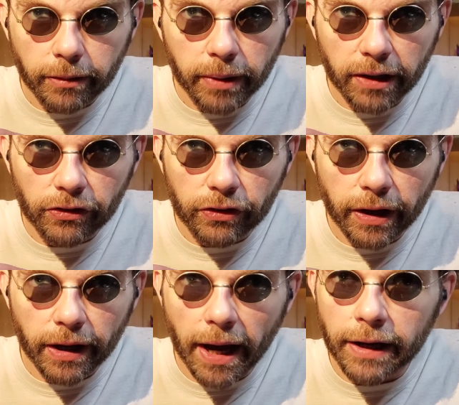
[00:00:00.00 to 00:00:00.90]
mixed, and
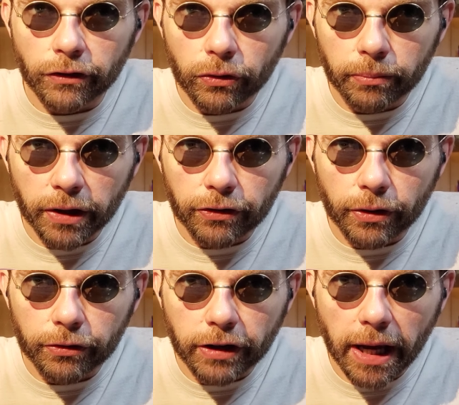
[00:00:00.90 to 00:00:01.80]
I do miss
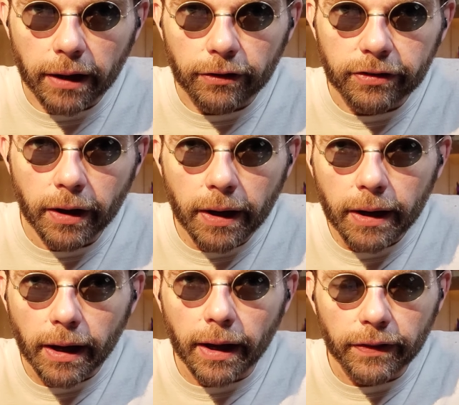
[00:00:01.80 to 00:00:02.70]
those days.
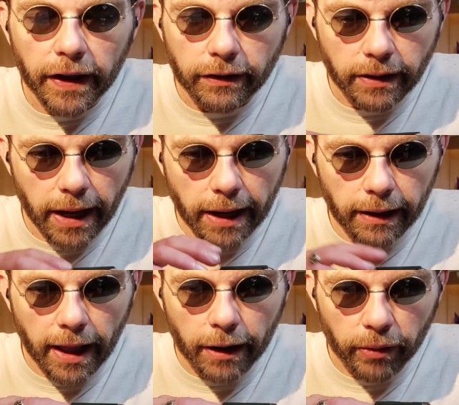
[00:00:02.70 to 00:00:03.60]
They did add a
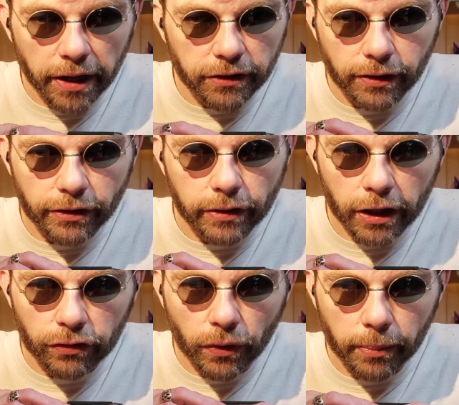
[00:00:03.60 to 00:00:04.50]
lot of weight to the
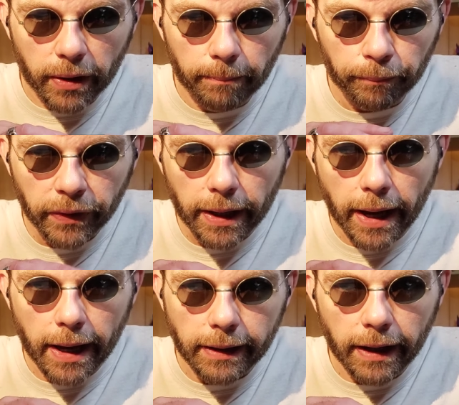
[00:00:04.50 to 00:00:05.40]
Transformer,
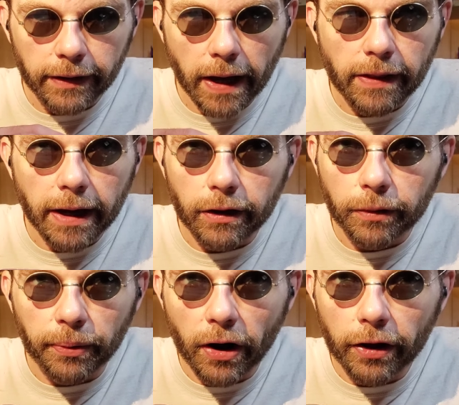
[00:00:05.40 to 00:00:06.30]
and that could
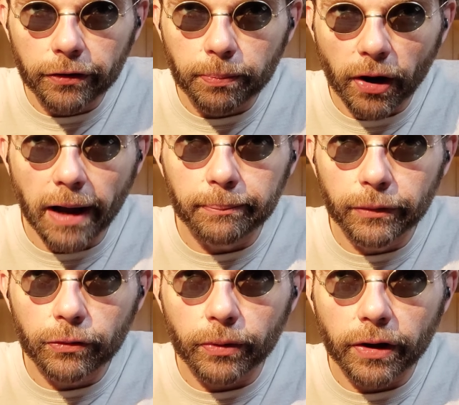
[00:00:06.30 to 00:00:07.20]
cause
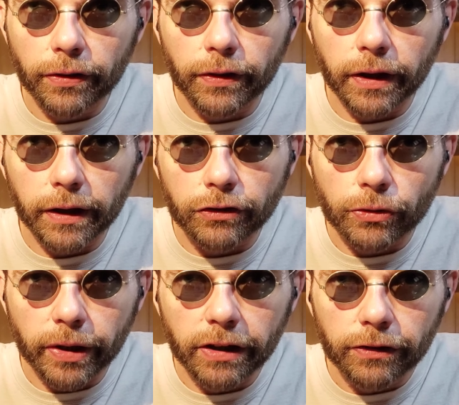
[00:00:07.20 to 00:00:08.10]
problems with the
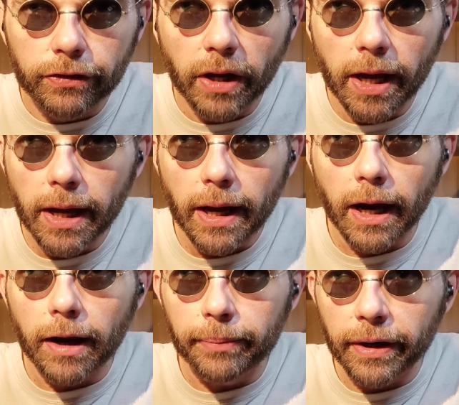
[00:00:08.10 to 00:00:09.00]
joints.
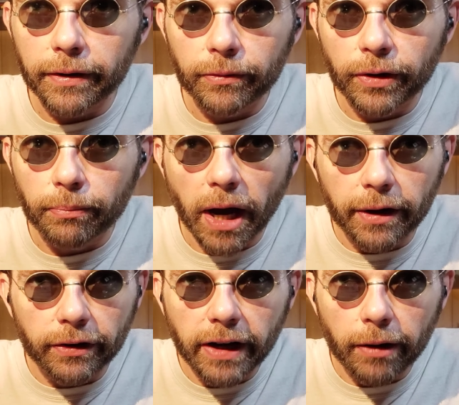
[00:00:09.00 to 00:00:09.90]
But with
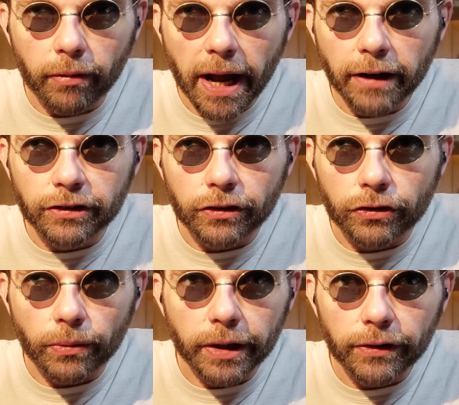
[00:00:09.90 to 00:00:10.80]
modern day ratchet
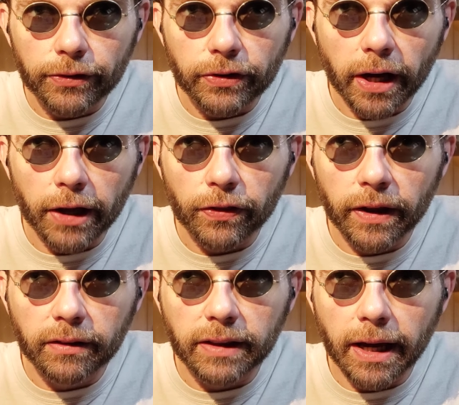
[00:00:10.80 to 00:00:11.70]
joints, I
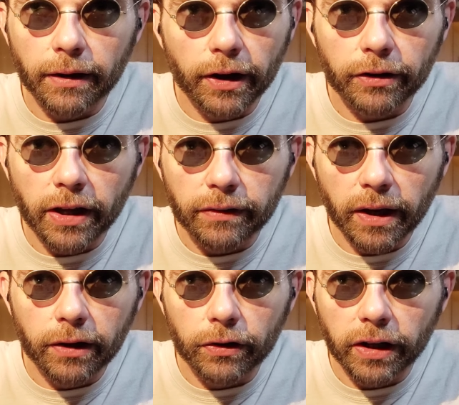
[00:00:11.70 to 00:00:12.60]
think that
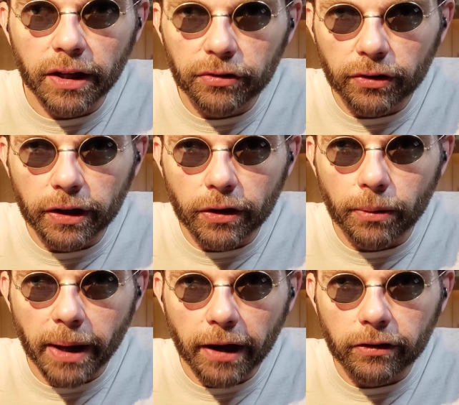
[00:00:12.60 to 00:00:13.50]
they could easily go
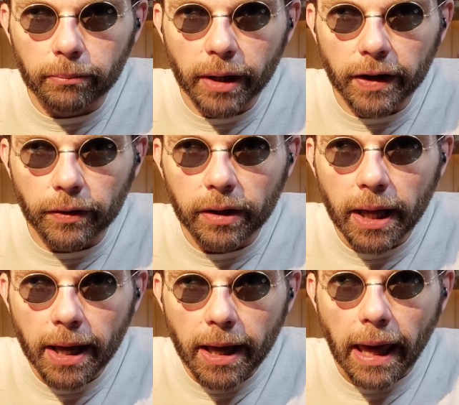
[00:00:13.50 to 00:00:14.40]
back to metal
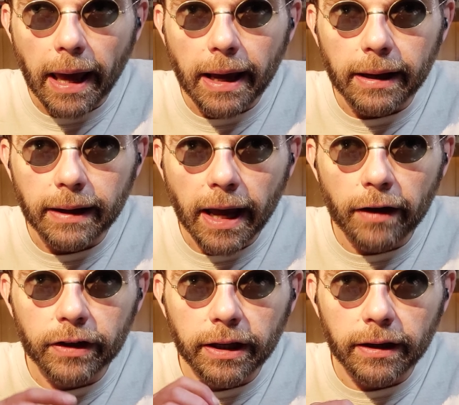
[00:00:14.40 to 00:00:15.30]
and have
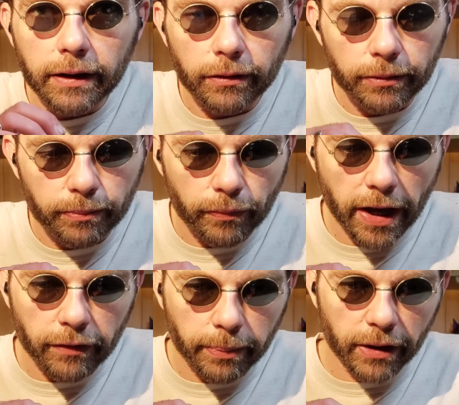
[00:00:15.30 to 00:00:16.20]

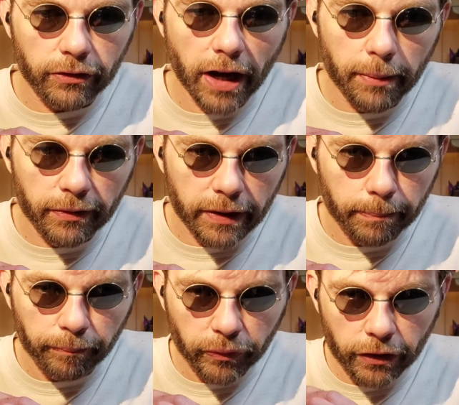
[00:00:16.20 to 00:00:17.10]
a better time of it,
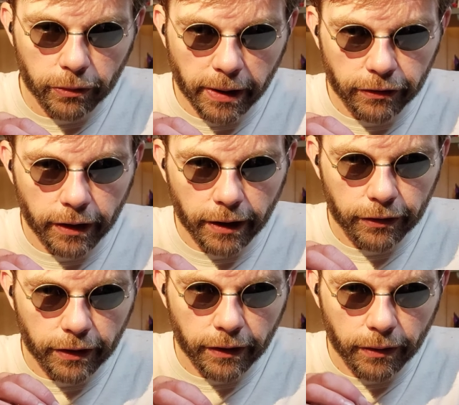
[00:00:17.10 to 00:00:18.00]
especially
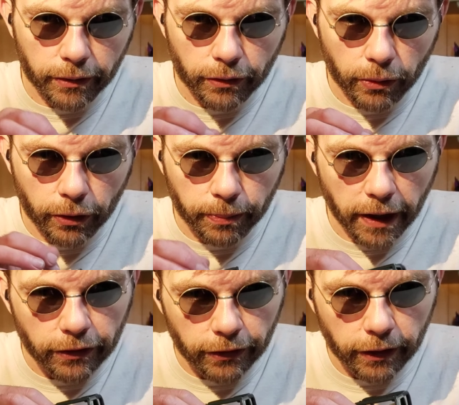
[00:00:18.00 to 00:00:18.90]
as oil
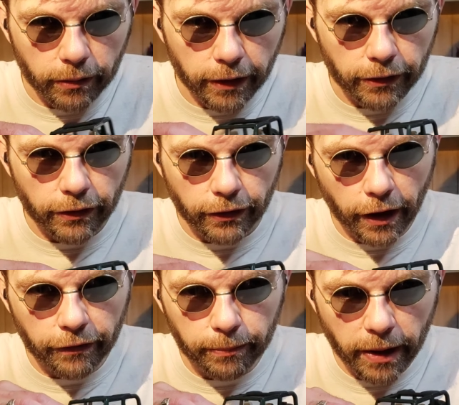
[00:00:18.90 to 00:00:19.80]
prices increase and
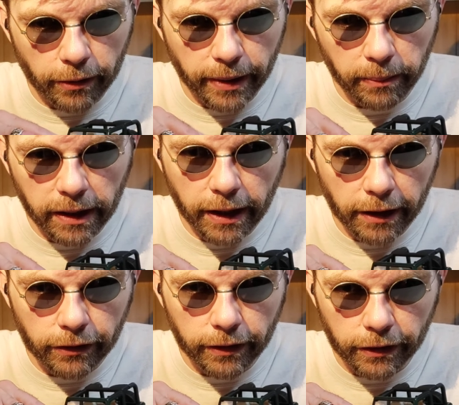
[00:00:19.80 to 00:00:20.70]
stuff. Metal may be
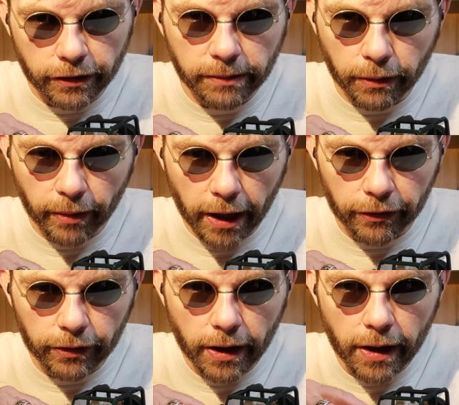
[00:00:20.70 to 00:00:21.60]
actually the cheaper route
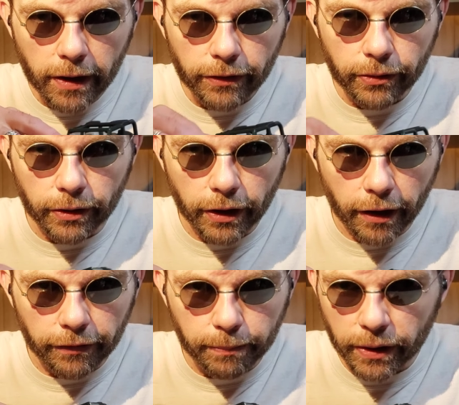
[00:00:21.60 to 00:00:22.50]
soon enough,
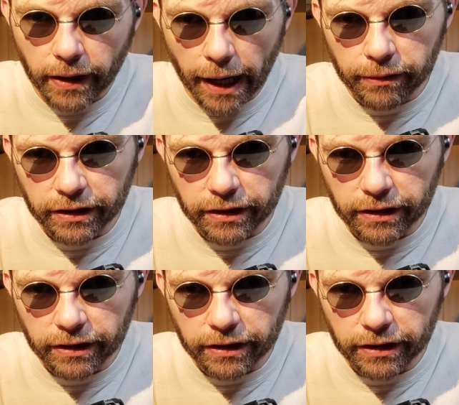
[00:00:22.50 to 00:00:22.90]
but I